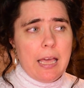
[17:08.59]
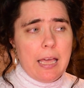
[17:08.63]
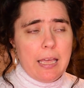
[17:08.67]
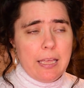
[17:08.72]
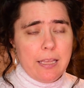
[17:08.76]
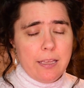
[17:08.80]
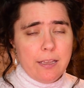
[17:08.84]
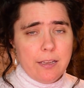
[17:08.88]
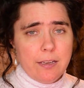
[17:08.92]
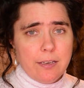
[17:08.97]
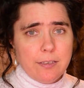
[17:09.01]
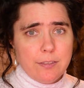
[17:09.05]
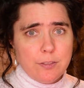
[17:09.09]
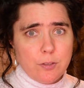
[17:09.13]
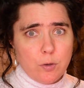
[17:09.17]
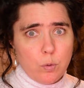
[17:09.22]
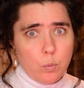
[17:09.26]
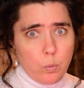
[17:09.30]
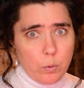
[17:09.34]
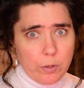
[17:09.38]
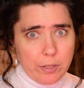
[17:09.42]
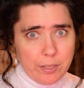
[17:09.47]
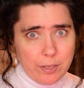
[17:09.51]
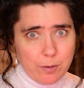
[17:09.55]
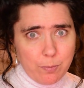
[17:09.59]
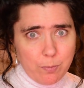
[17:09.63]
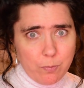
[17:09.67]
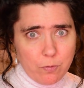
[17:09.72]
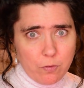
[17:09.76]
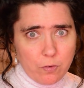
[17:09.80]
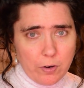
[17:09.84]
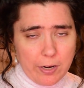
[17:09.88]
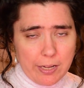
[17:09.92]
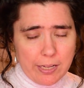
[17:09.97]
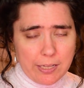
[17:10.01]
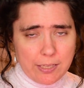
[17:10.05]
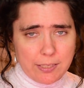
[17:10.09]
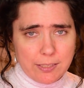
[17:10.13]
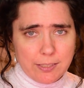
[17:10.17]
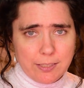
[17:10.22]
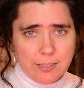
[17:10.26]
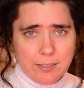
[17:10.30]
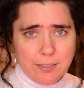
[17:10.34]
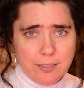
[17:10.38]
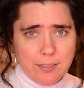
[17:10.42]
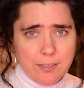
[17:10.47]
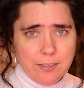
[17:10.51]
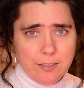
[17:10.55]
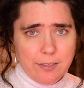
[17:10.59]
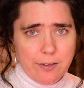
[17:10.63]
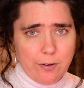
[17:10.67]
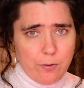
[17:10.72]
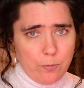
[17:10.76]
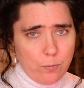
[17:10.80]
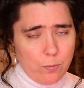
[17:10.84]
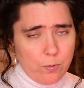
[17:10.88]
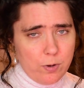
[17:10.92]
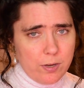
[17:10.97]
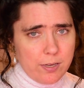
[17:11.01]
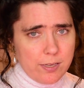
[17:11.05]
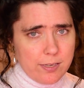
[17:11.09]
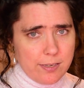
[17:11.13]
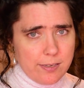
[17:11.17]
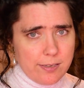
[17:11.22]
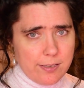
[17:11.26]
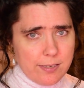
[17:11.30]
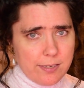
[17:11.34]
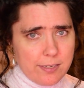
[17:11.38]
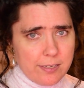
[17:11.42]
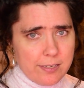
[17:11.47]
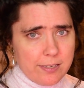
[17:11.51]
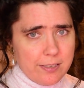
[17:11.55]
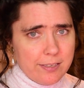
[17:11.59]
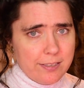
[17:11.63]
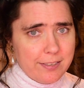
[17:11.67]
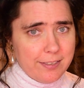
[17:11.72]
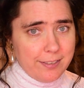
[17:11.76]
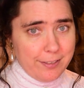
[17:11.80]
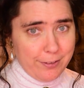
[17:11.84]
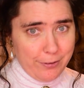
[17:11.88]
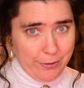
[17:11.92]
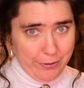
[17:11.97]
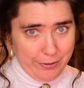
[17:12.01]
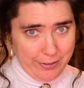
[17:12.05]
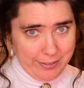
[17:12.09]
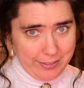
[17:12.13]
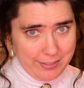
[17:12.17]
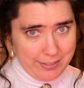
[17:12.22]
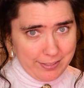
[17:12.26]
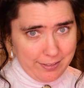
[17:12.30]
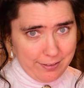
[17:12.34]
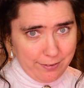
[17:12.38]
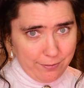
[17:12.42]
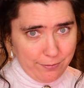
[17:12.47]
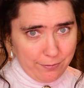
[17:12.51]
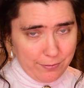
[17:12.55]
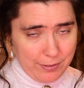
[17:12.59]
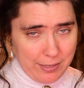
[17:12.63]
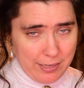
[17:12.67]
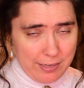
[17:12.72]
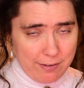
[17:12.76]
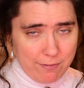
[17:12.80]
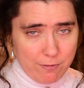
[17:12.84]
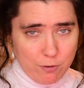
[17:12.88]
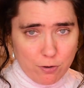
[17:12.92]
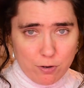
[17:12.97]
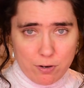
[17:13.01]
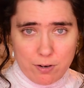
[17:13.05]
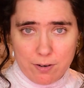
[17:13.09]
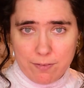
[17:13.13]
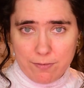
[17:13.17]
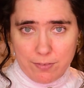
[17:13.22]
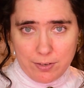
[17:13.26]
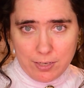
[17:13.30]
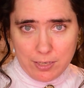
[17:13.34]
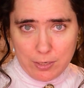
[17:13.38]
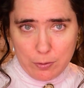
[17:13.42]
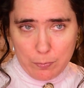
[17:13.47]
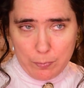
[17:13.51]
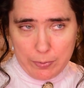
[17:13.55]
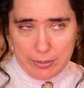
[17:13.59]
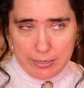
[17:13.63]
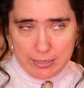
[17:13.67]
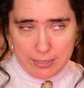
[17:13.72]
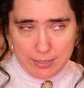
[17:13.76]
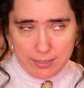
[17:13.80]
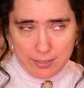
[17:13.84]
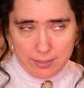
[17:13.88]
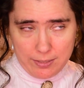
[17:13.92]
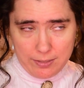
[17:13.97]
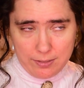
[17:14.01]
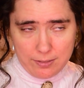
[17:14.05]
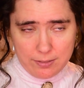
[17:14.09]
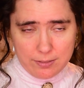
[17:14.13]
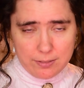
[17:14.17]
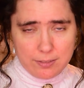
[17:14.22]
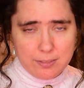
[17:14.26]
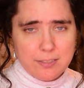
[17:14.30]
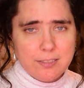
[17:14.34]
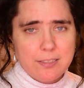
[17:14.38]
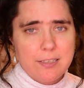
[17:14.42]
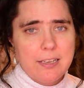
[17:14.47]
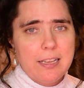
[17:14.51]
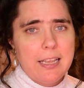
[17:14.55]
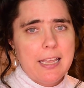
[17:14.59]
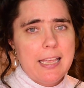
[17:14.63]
And William Franklin was not in favor of independence.